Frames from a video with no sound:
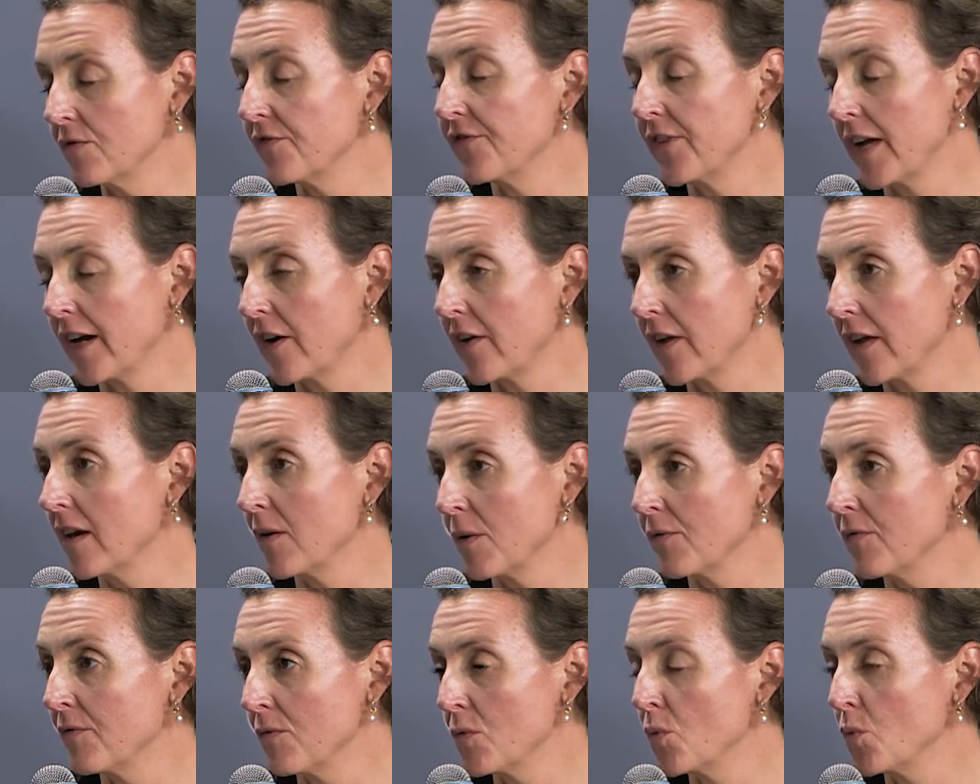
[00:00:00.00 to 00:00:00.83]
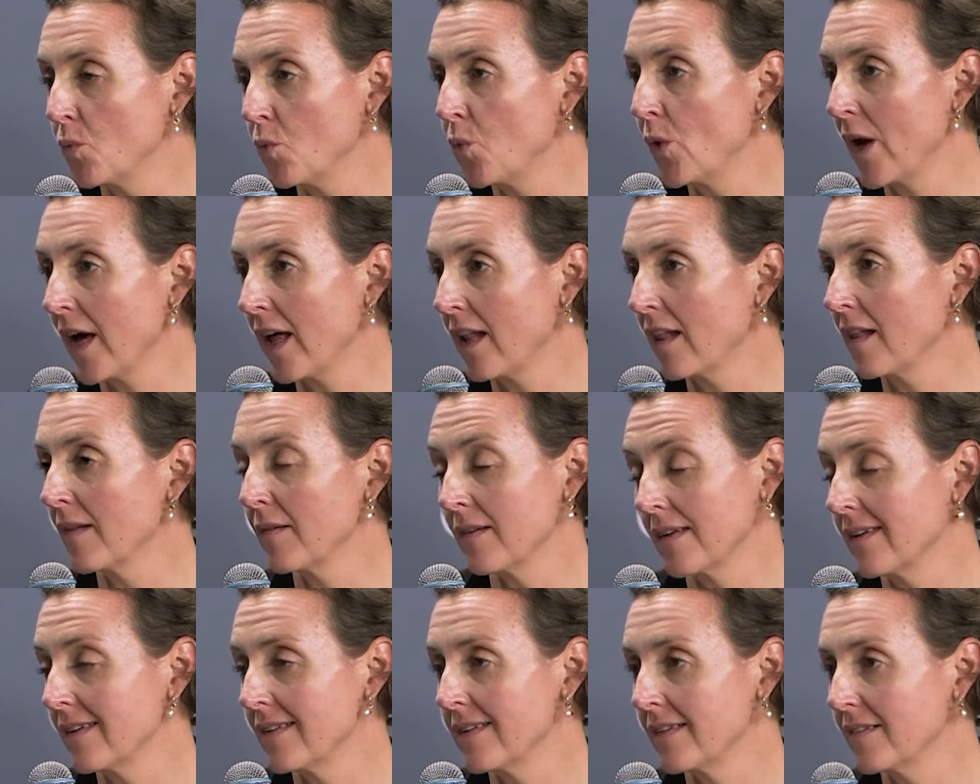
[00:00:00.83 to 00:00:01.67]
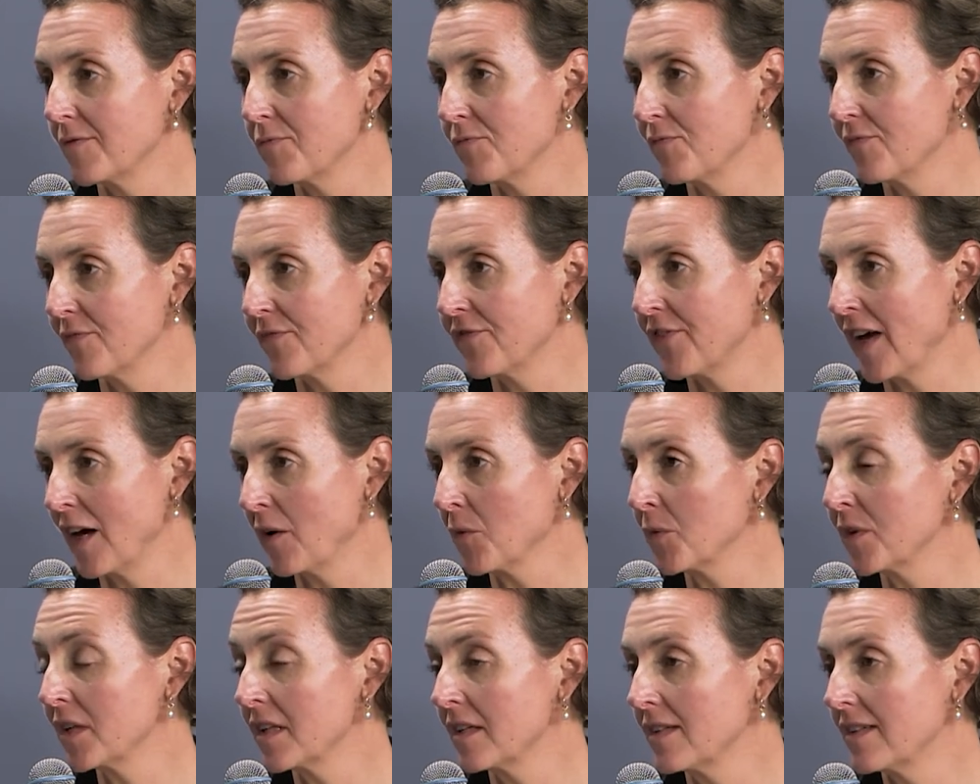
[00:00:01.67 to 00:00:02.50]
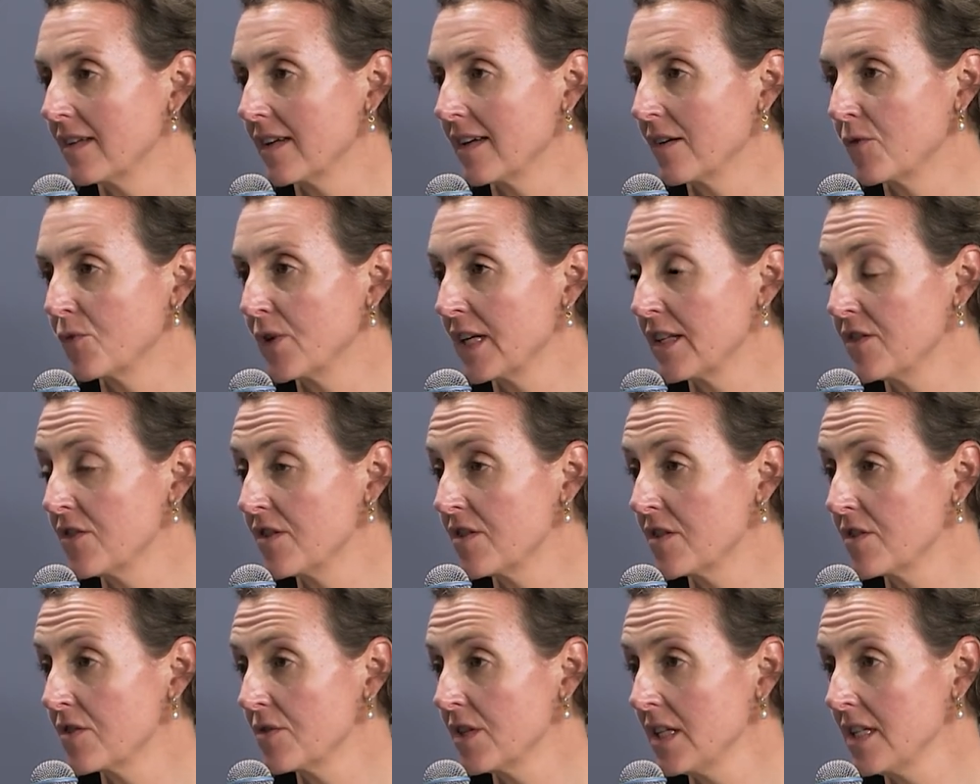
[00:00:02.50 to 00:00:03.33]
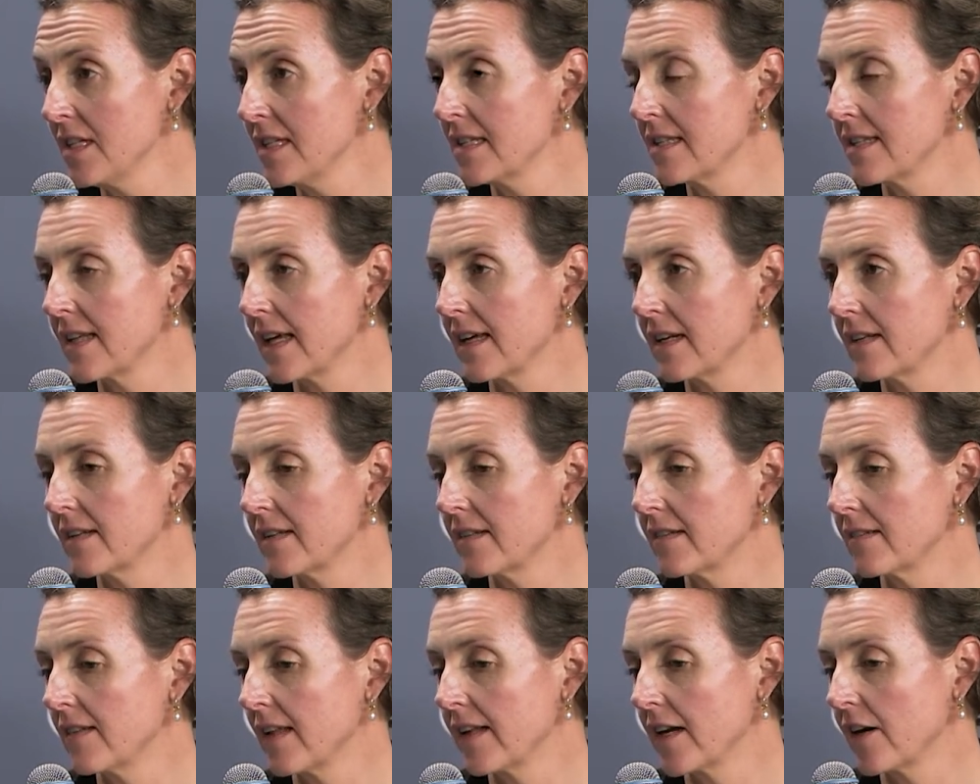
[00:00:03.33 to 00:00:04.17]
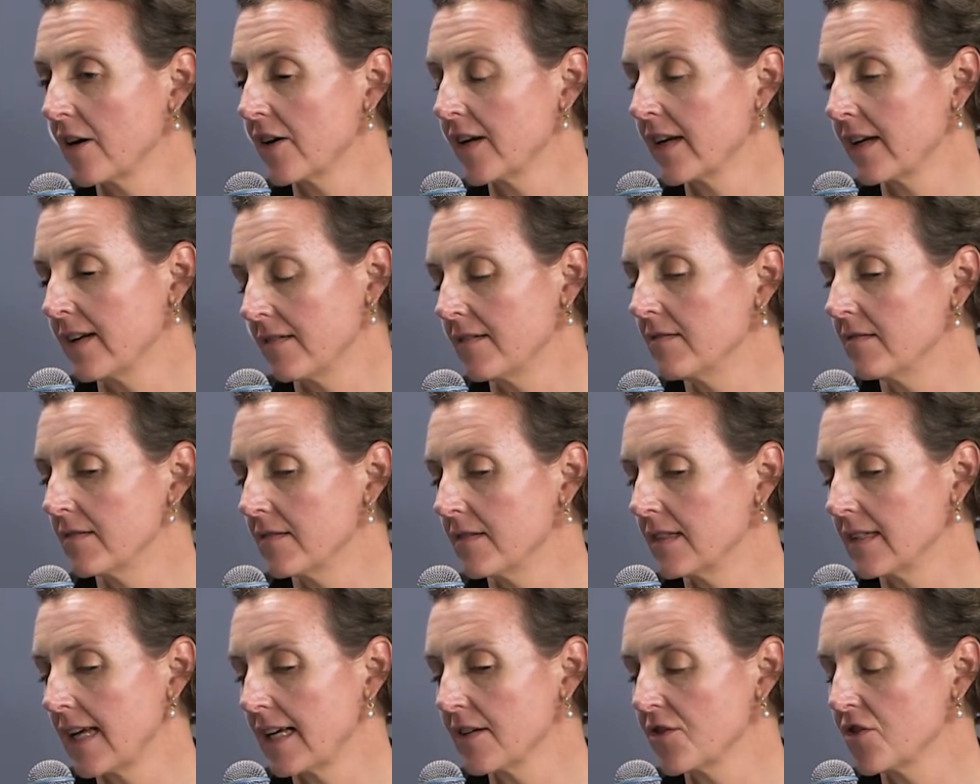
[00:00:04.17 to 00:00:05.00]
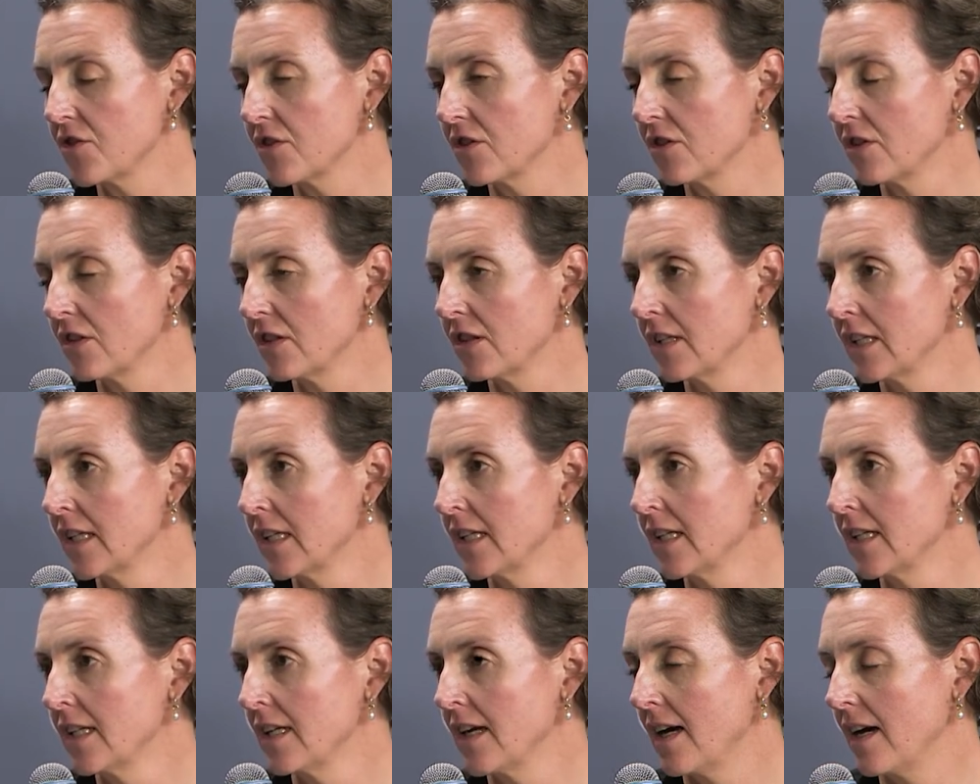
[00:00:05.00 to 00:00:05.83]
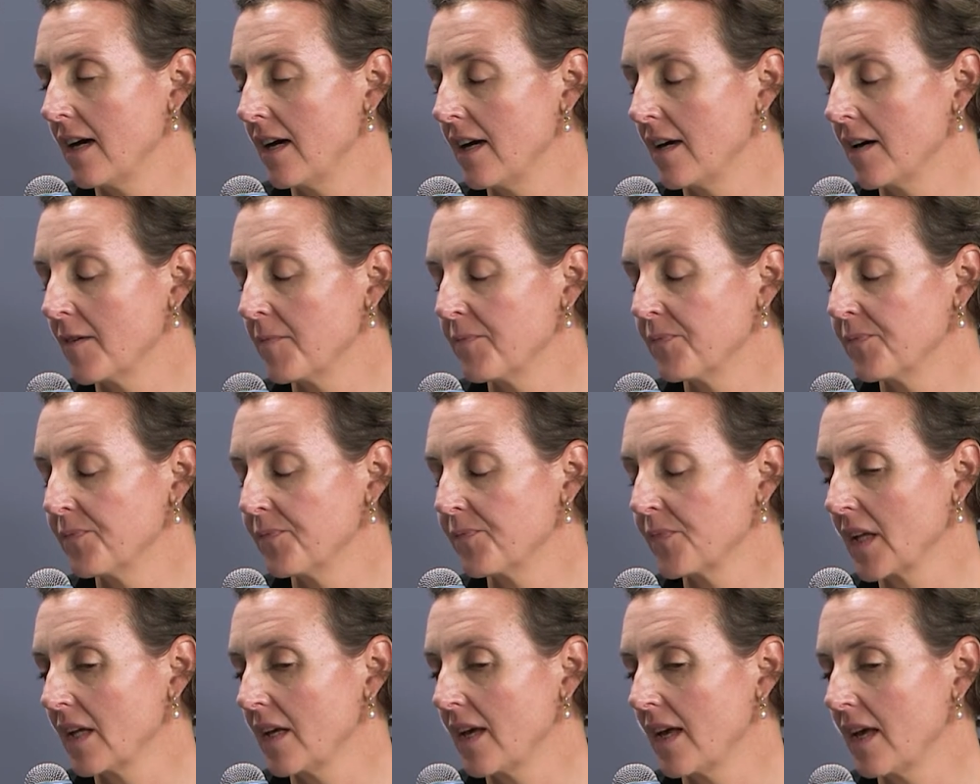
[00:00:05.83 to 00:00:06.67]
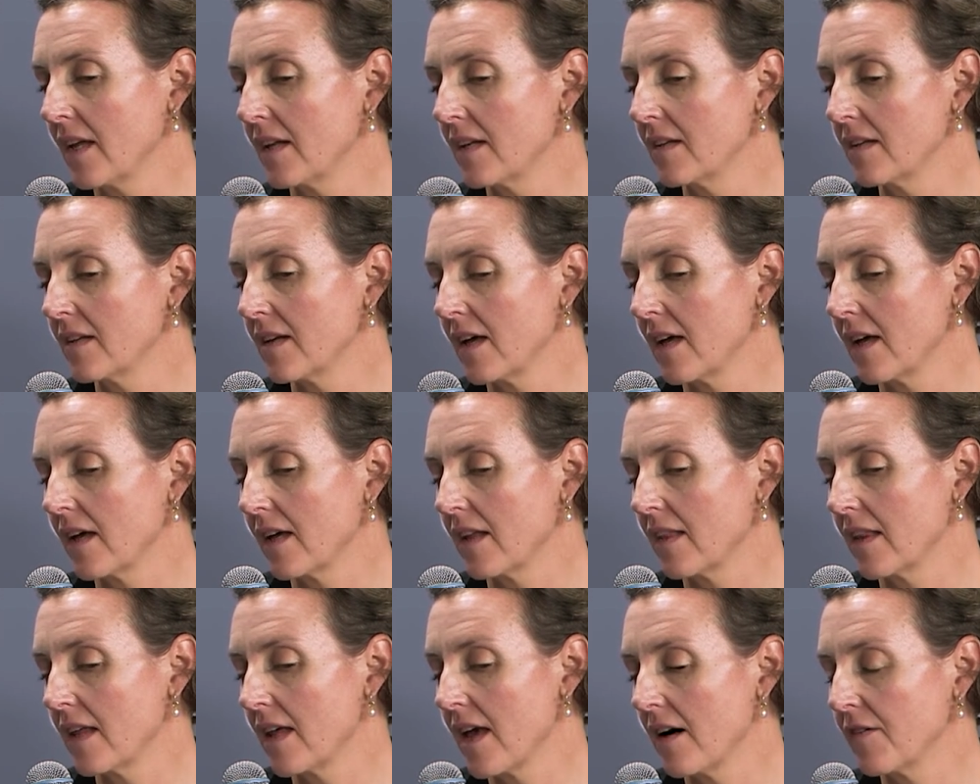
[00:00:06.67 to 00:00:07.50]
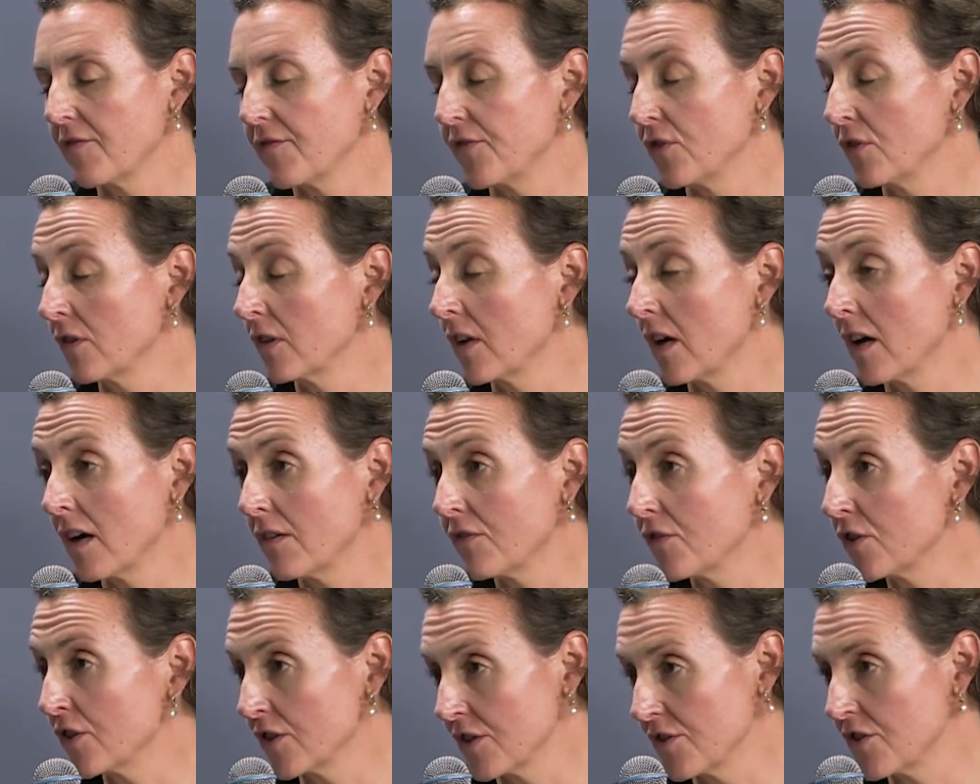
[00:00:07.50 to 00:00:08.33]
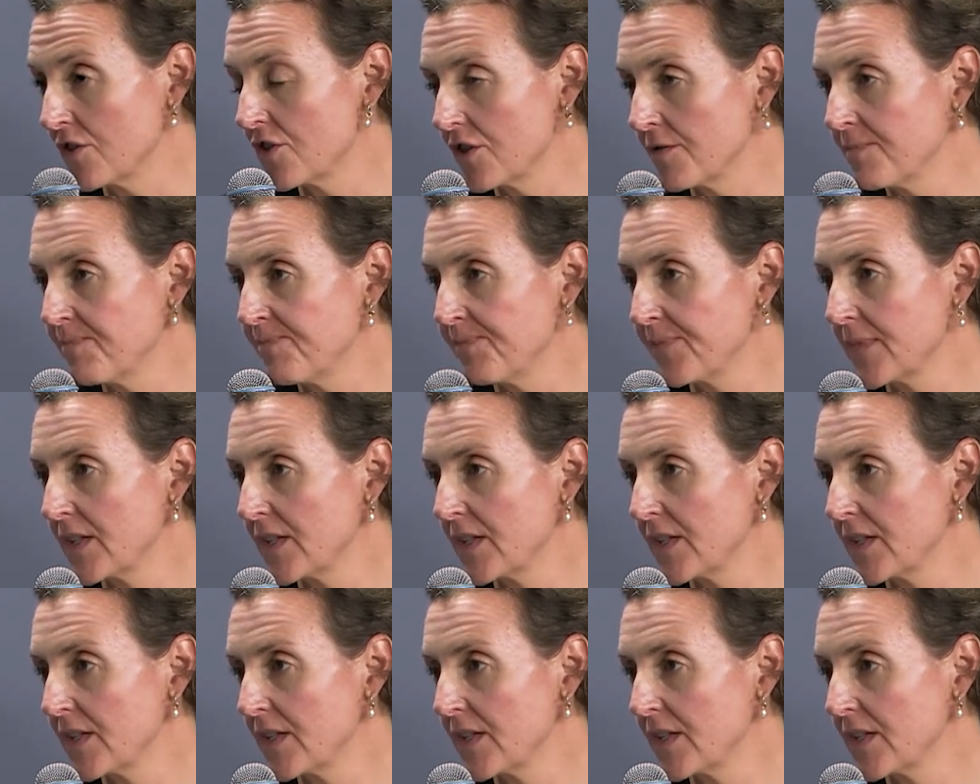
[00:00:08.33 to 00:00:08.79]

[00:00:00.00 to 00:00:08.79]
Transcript: very well founded registries that are national, and they have full coverage.